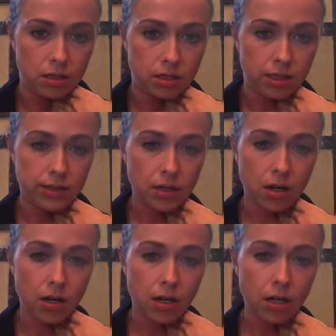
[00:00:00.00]
These are
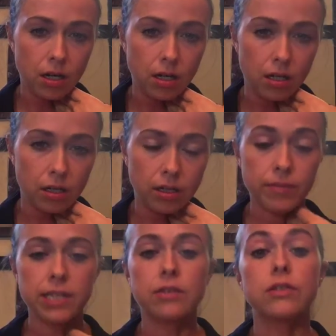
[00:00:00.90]
all good
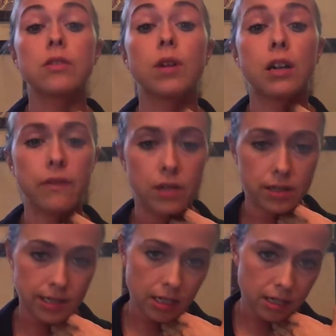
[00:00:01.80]
muscles to work if
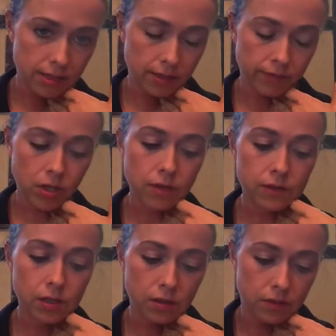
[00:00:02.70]
there's headaches involved
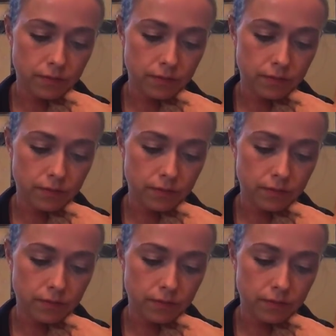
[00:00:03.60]
too.